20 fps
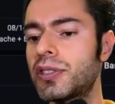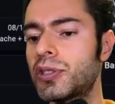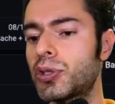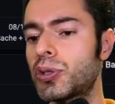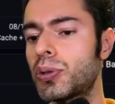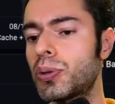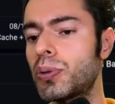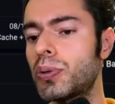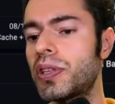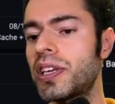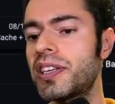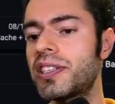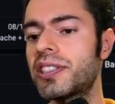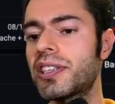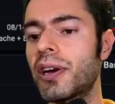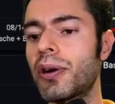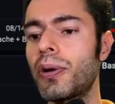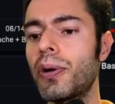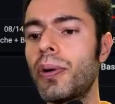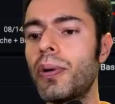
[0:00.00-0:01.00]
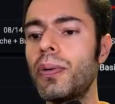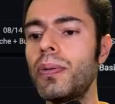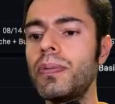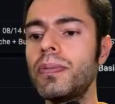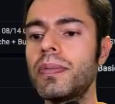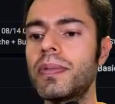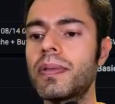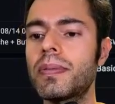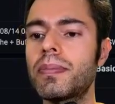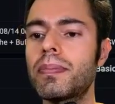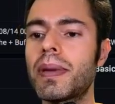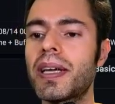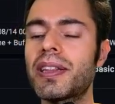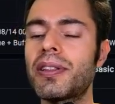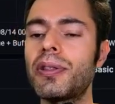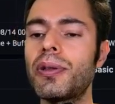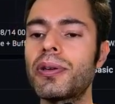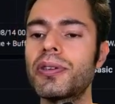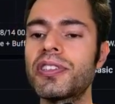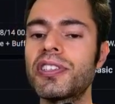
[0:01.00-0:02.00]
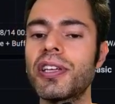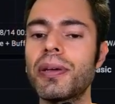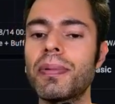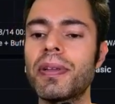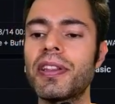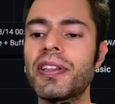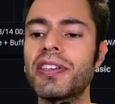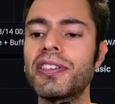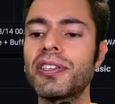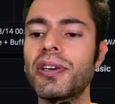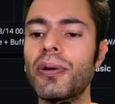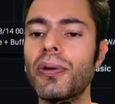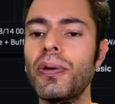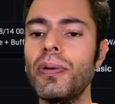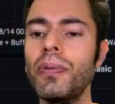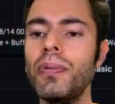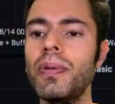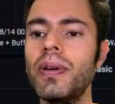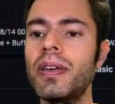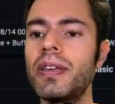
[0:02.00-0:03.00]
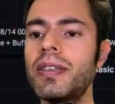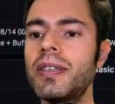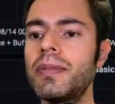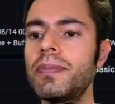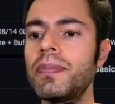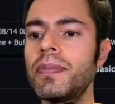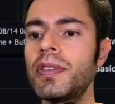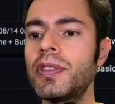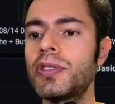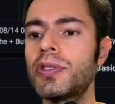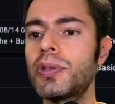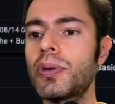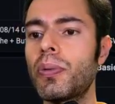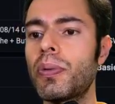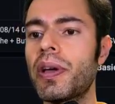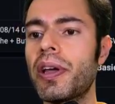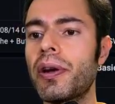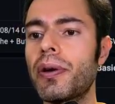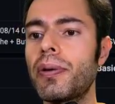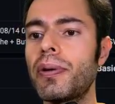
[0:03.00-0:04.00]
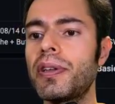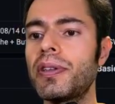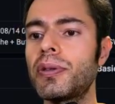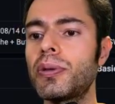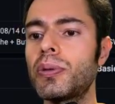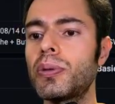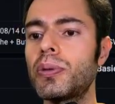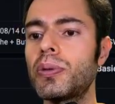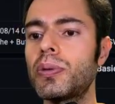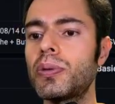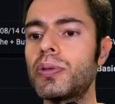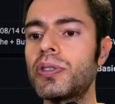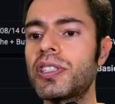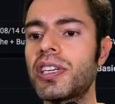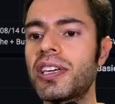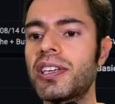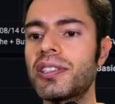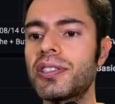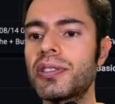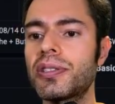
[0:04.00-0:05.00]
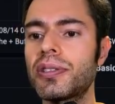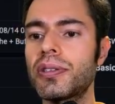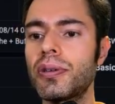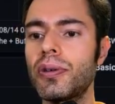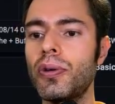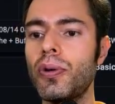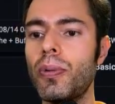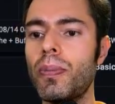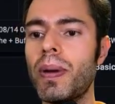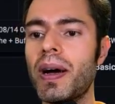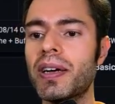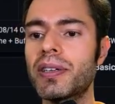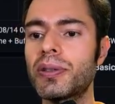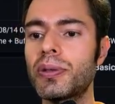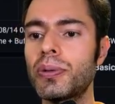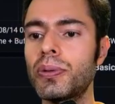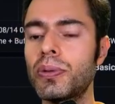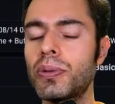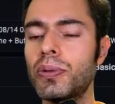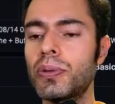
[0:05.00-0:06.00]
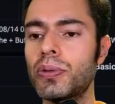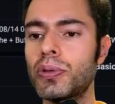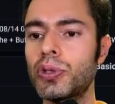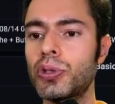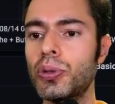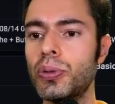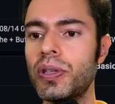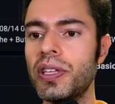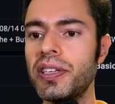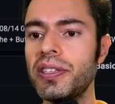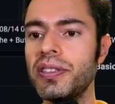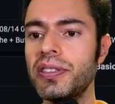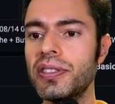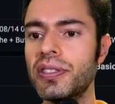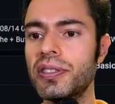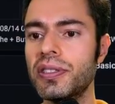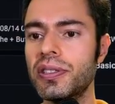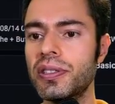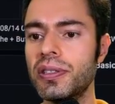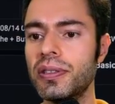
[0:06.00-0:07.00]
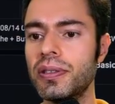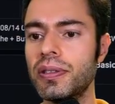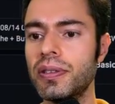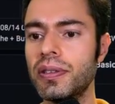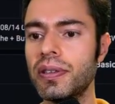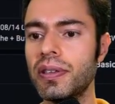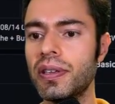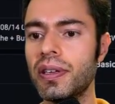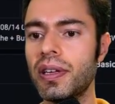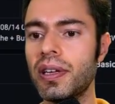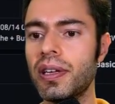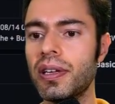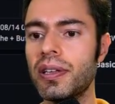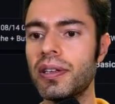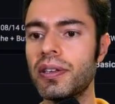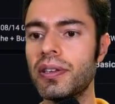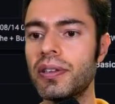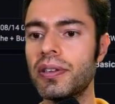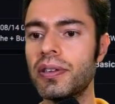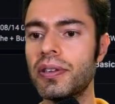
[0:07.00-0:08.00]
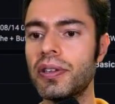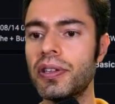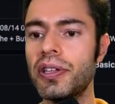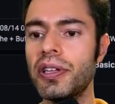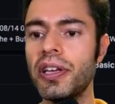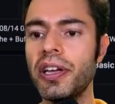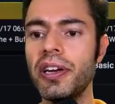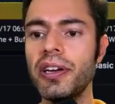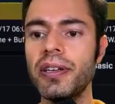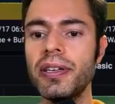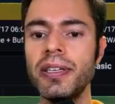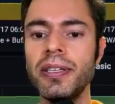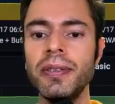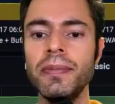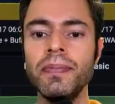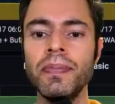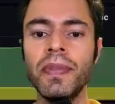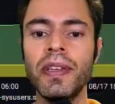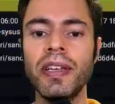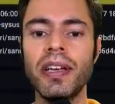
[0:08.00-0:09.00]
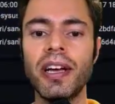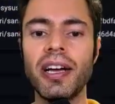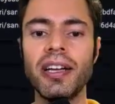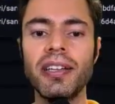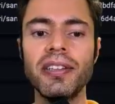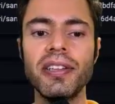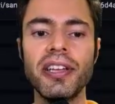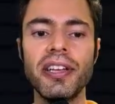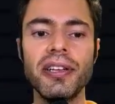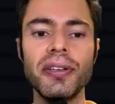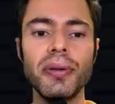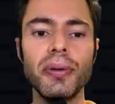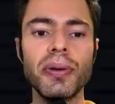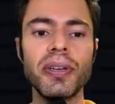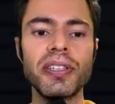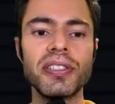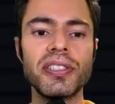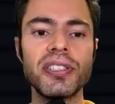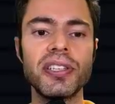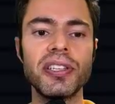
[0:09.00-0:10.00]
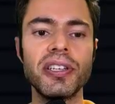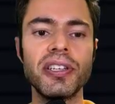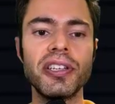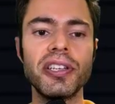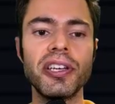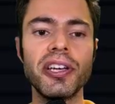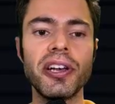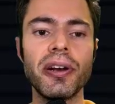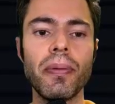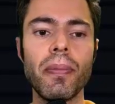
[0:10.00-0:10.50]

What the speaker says: 2 days ago, but not 7 days ago. So we are going to just go back to 2 days and here. And then you can see here